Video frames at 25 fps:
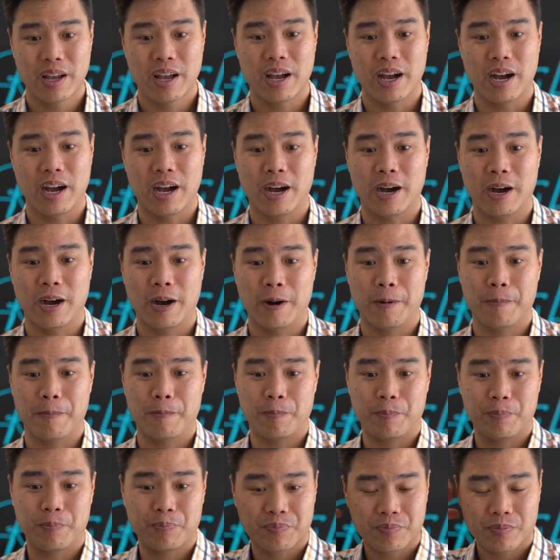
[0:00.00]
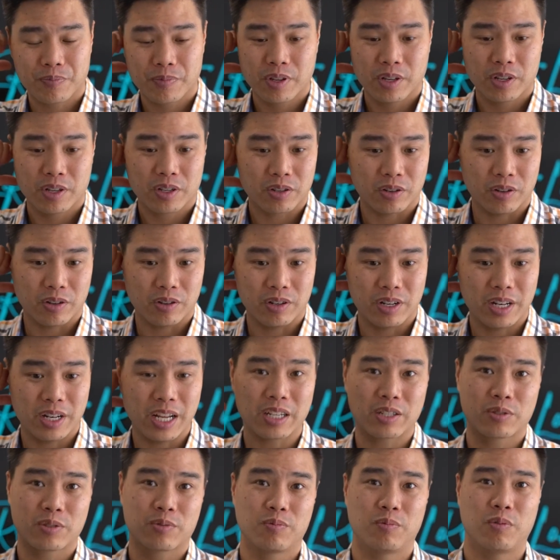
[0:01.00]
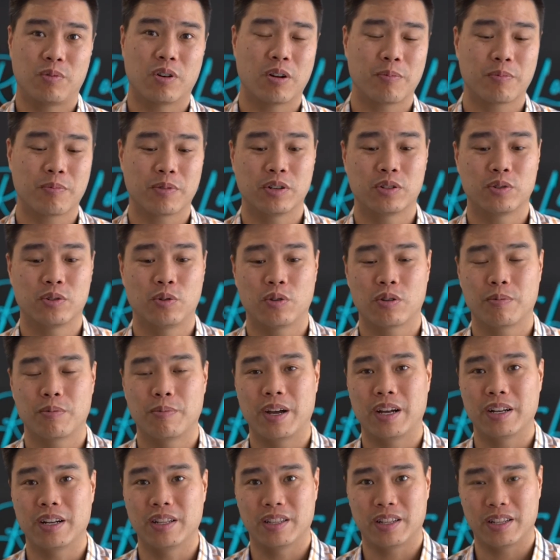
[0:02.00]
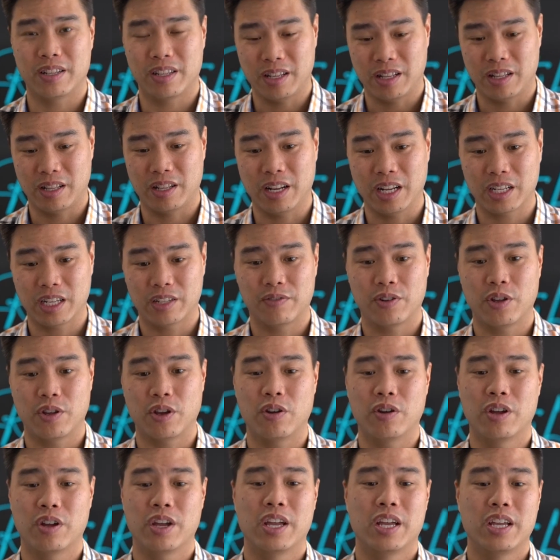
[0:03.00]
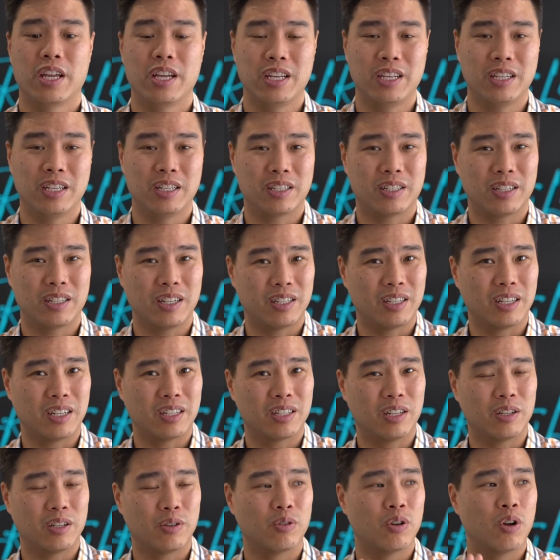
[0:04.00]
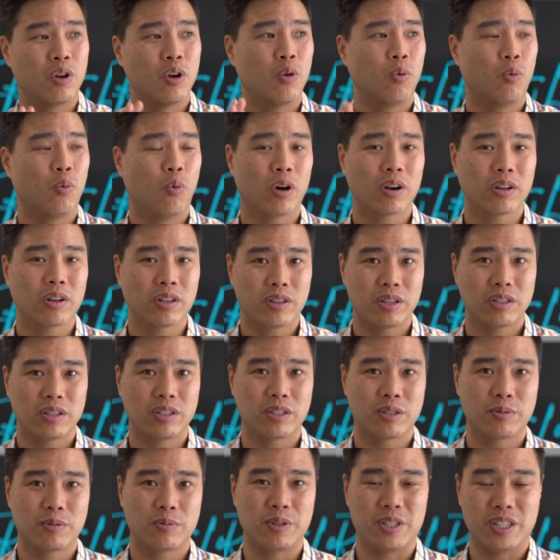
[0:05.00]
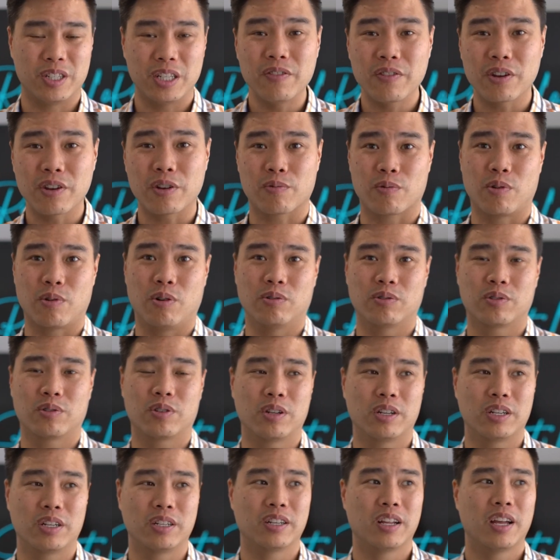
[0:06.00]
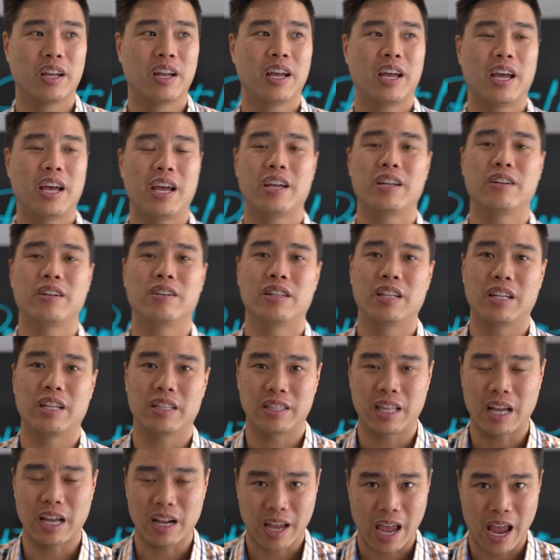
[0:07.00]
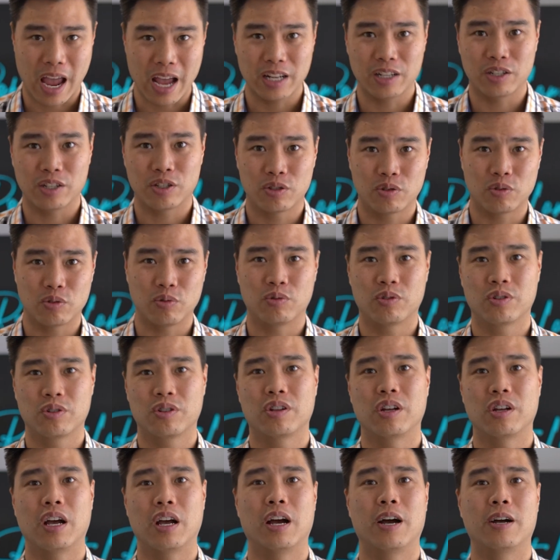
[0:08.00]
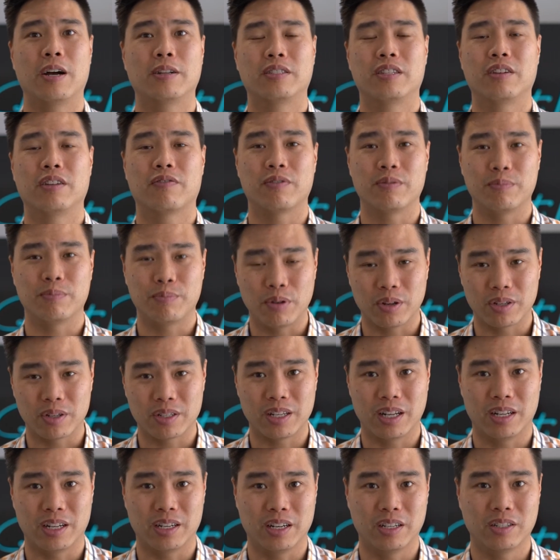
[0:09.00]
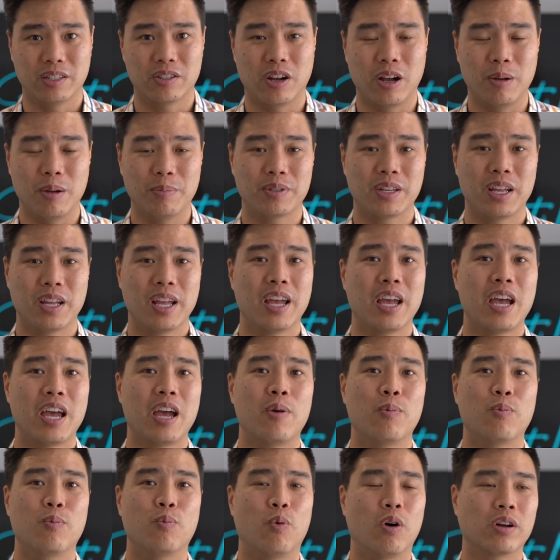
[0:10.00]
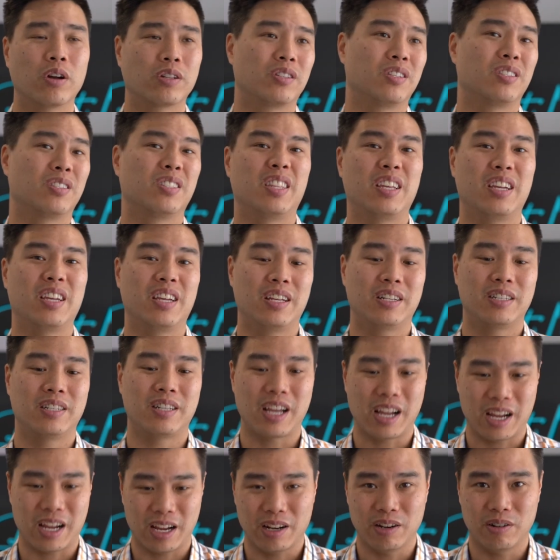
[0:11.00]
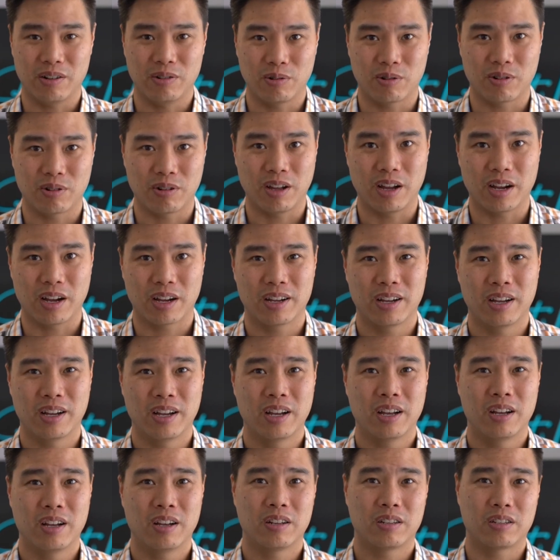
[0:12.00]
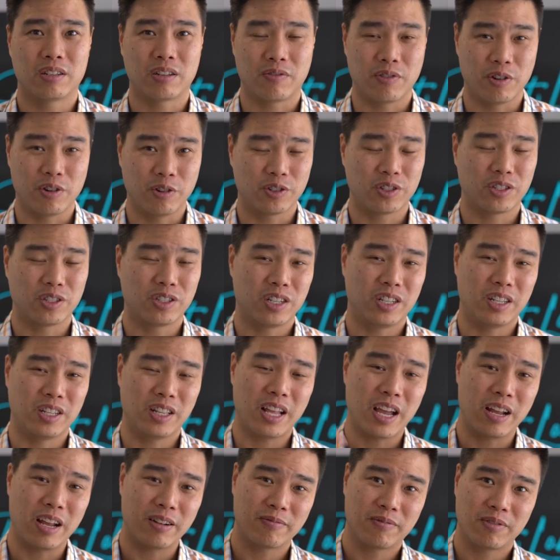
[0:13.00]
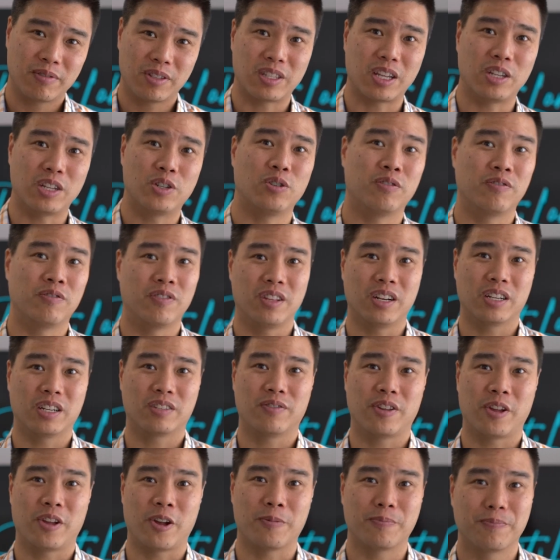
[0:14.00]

So next, what I'm going to talk about in the next video is essentially what are the specific roles and that can suit different personality types, and what does their day look like. So if you're interested in that, stay tuned for the next video.